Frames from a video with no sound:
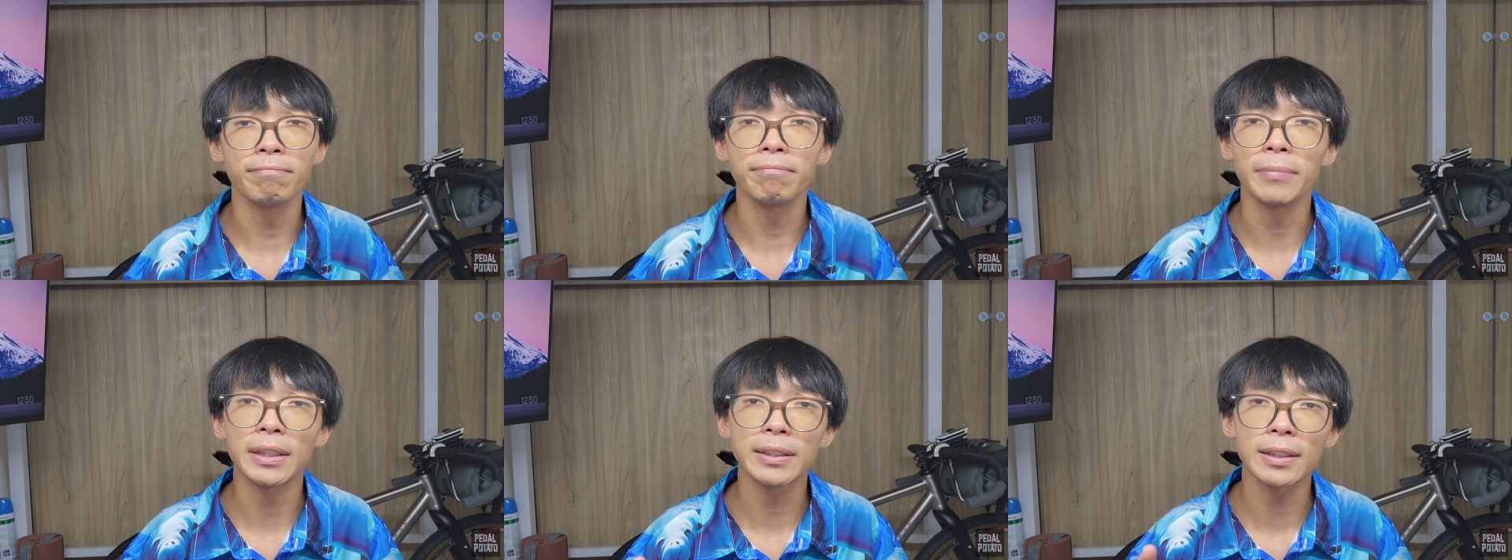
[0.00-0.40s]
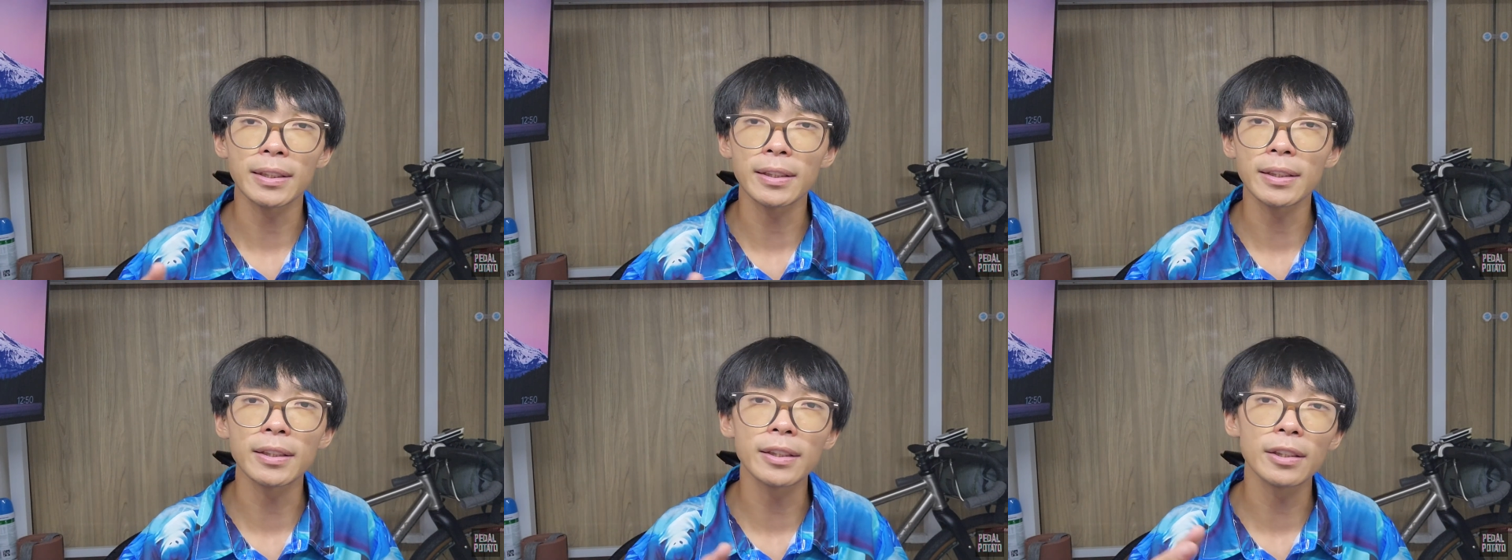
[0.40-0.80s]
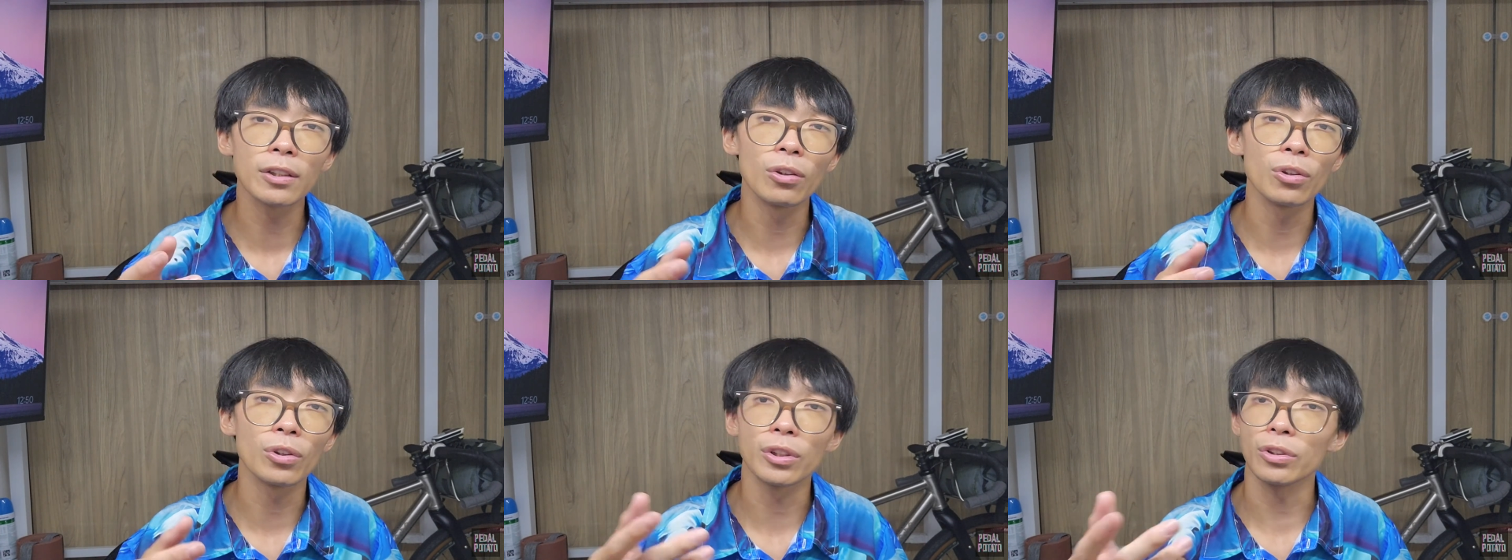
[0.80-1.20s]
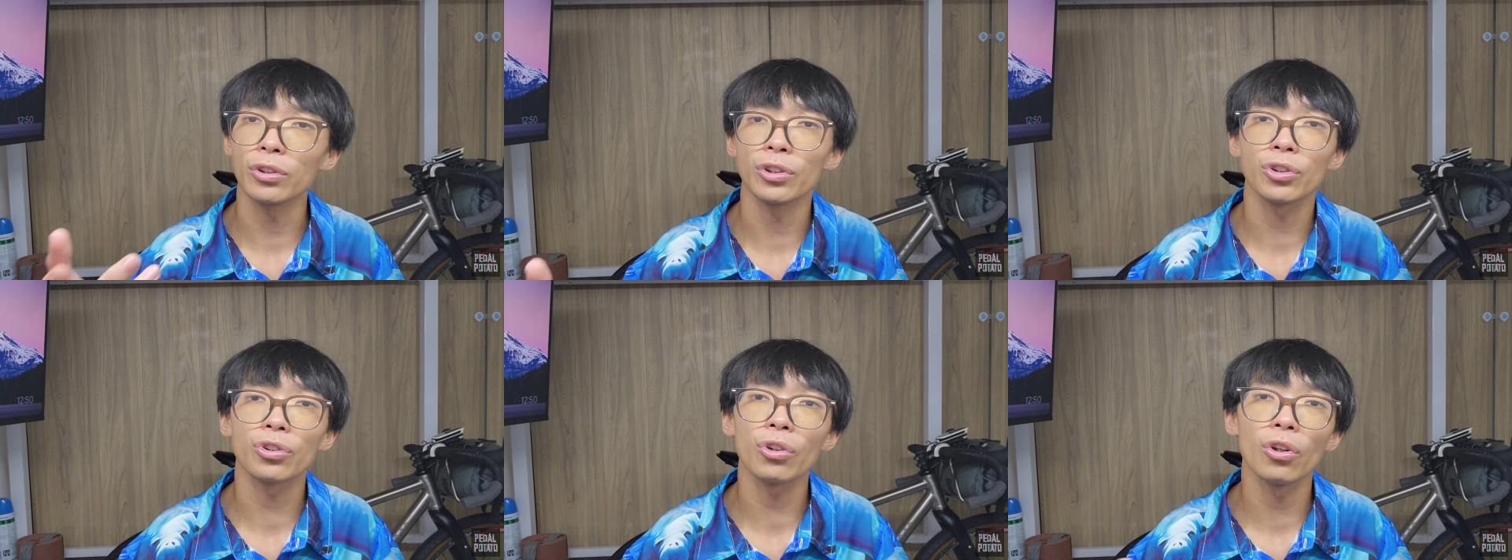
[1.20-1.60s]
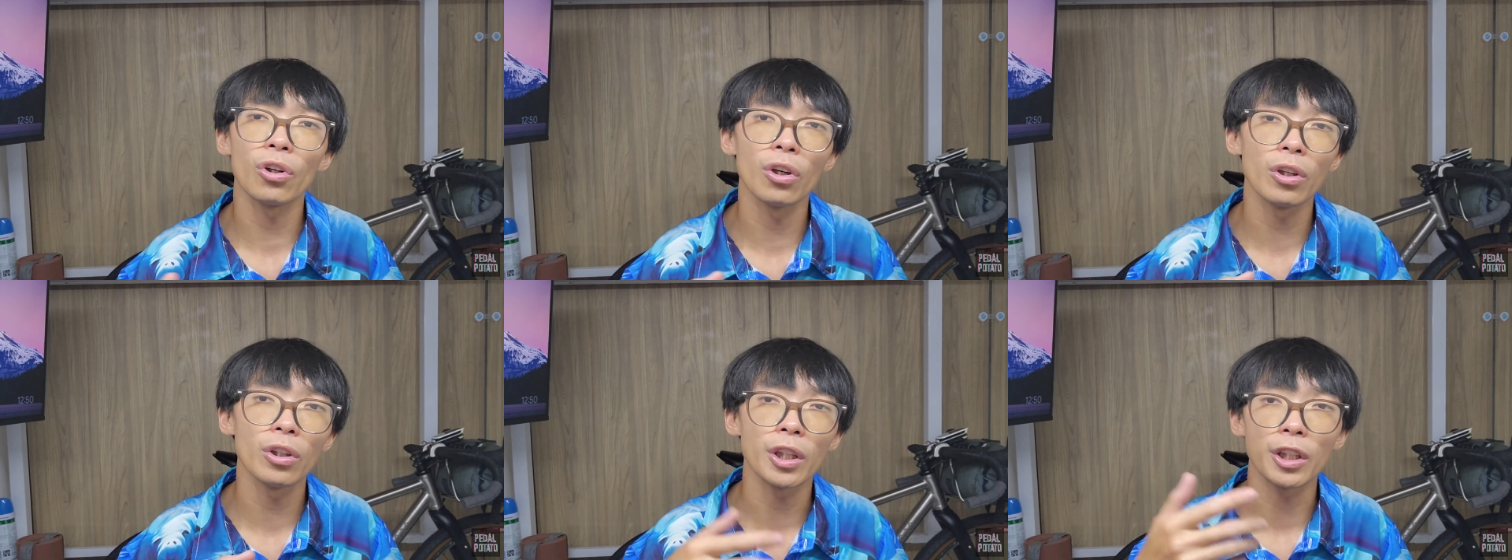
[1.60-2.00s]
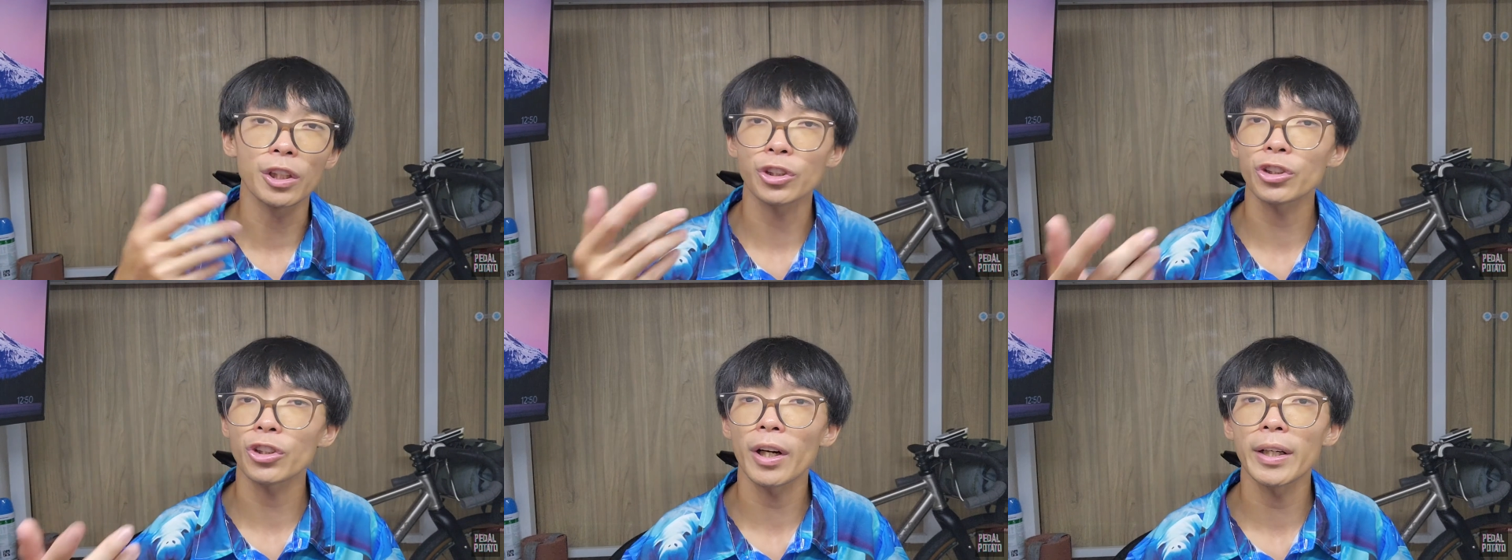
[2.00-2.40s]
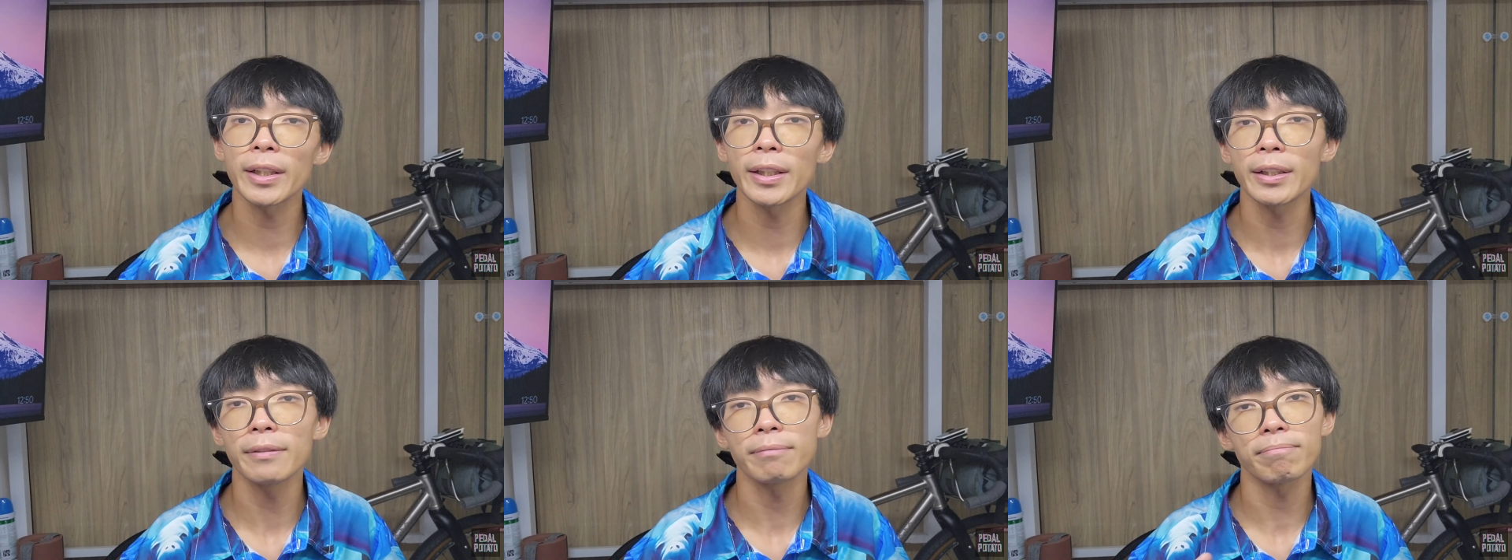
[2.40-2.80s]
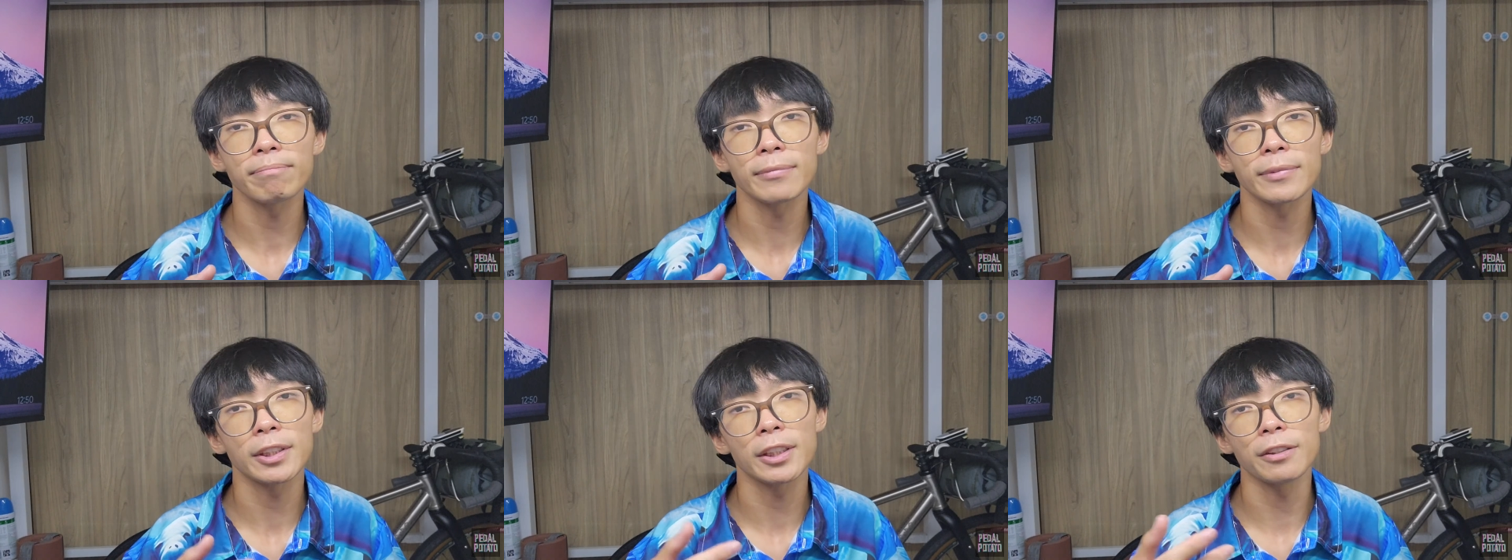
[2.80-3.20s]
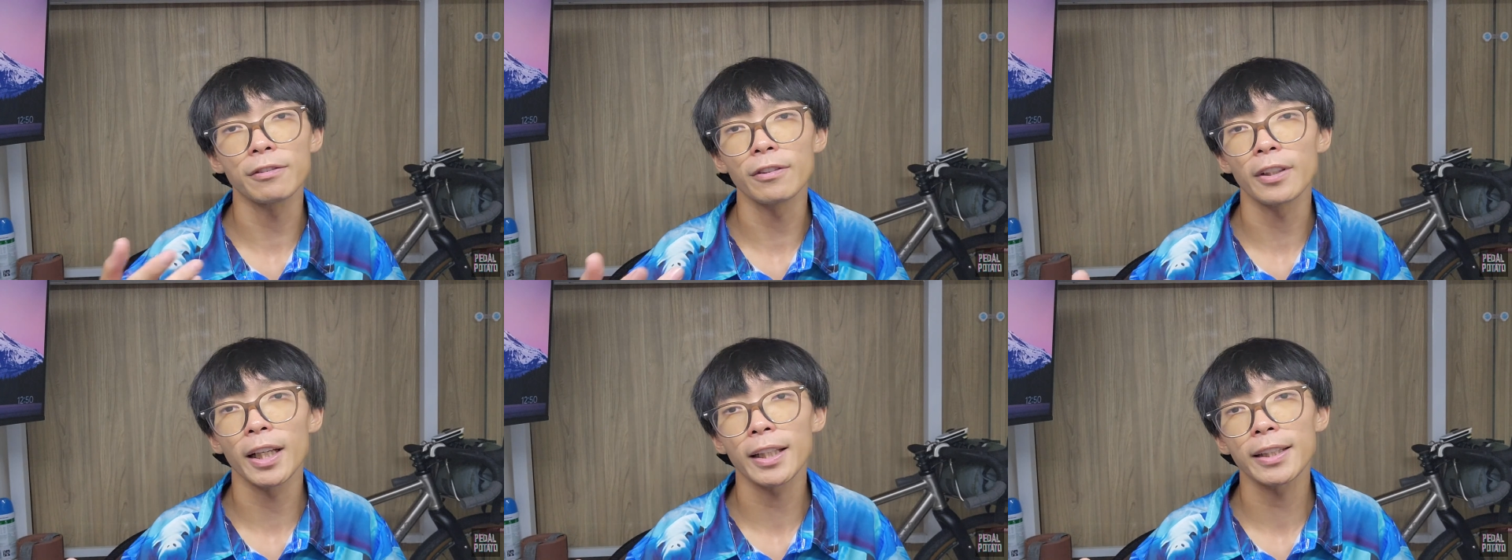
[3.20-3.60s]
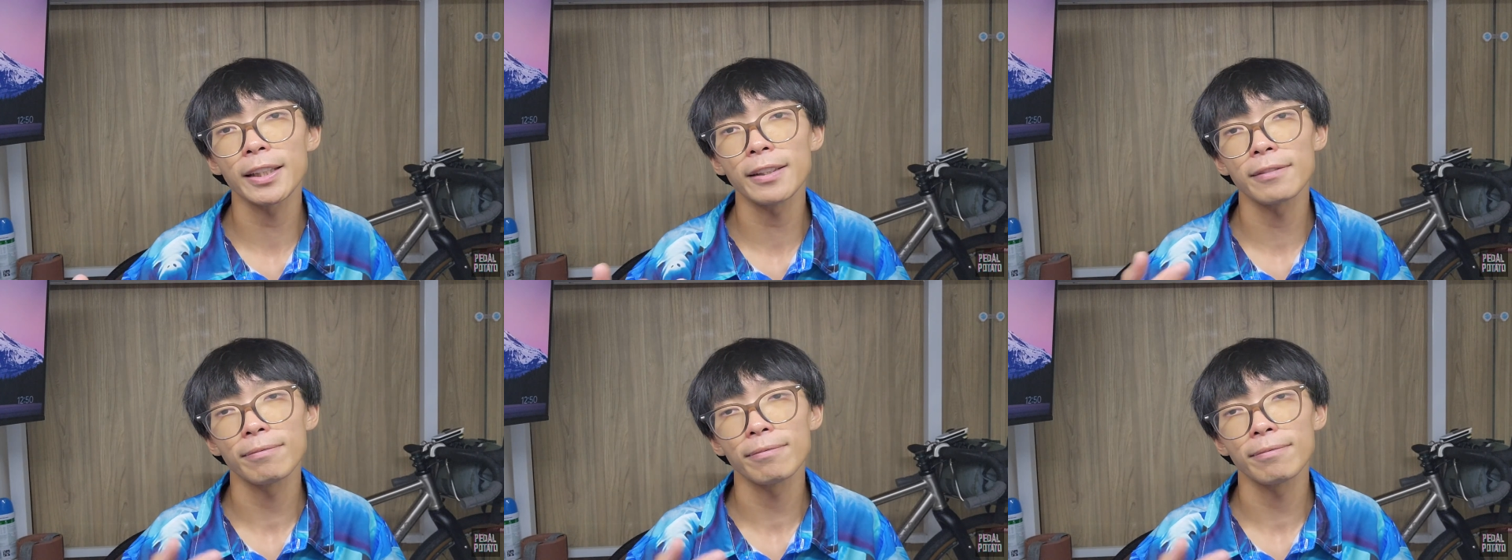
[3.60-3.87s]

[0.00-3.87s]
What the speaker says: Basically go into the store and try it, see if you like it.